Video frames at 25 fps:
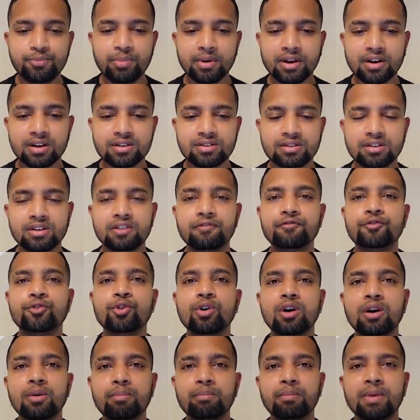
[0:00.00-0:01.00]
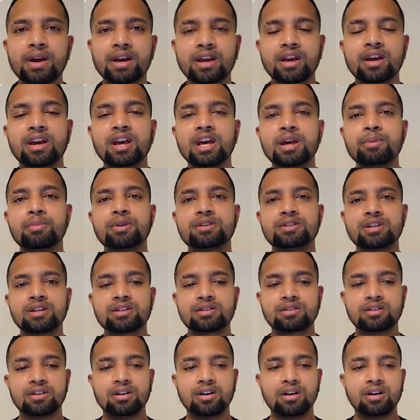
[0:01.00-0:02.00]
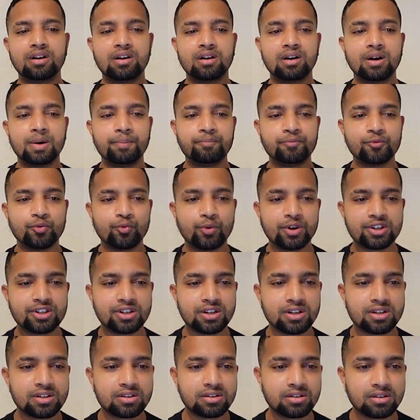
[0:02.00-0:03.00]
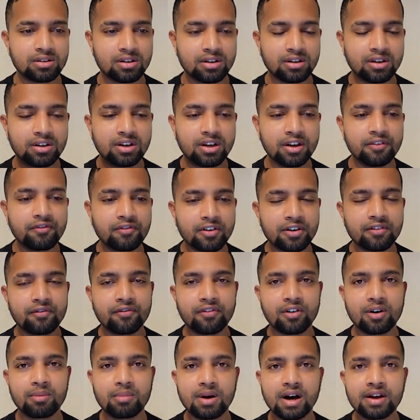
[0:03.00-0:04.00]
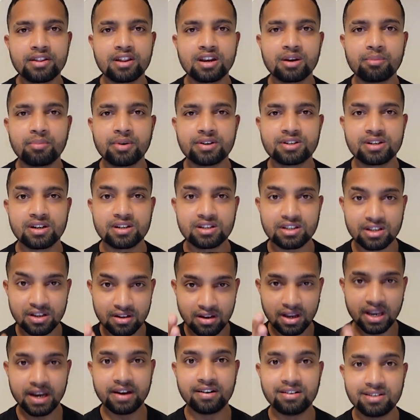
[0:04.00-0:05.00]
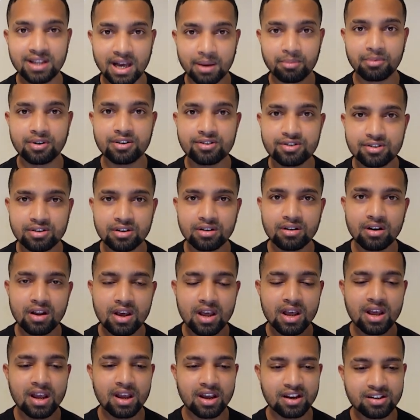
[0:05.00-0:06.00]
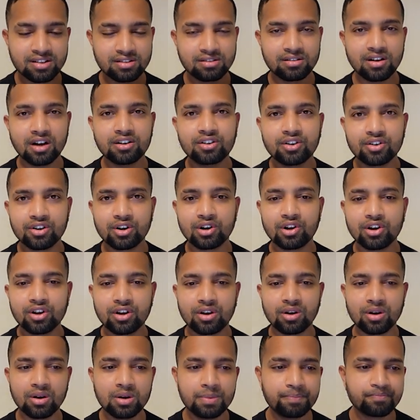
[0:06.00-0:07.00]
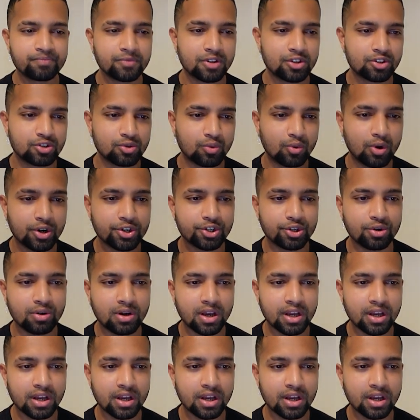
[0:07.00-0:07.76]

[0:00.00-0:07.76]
because if you are making images which is different from other images in dimension, it's not going to look good. So what you